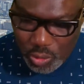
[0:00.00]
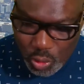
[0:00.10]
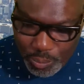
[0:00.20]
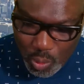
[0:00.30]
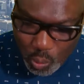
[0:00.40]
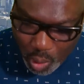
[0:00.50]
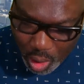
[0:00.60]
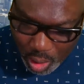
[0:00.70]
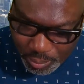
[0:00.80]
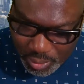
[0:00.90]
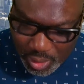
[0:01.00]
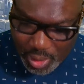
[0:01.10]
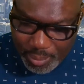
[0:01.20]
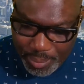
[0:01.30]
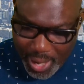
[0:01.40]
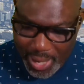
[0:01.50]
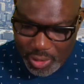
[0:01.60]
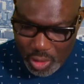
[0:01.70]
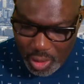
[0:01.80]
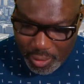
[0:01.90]
to be warmed
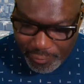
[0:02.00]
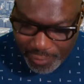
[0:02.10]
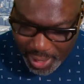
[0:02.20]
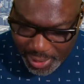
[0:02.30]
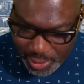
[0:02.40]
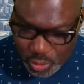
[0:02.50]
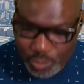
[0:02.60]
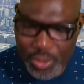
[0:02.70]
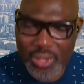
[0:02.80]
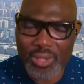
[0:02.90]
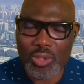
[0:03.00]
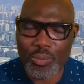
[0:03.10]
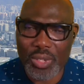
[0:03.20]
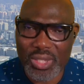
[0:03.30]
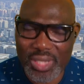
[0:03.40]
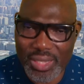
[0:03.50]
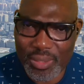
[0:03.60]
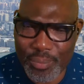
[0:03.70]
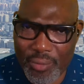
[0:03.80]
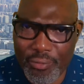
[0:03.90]
by not a fire to be to be
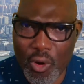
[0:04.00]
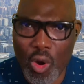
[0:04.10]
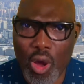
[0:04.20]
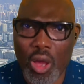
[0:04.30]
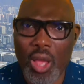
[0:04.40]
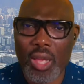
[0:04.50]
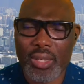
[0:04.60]
sit before.